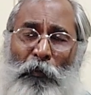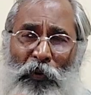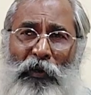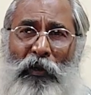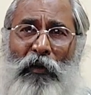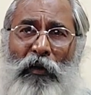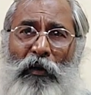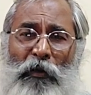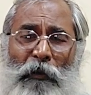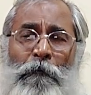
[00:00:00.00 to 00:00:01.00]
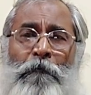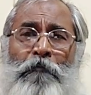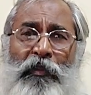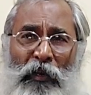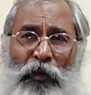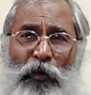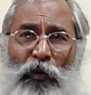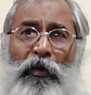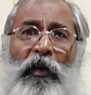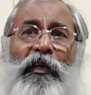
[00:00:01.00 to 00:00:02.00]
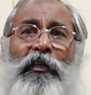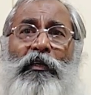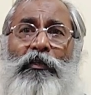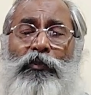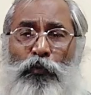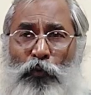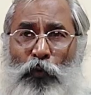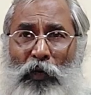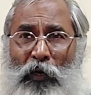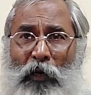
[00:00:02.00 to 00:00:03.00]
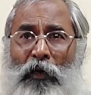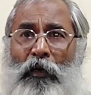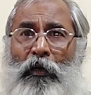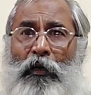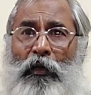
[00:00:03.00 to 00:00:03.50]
particularly indoor, like snooker,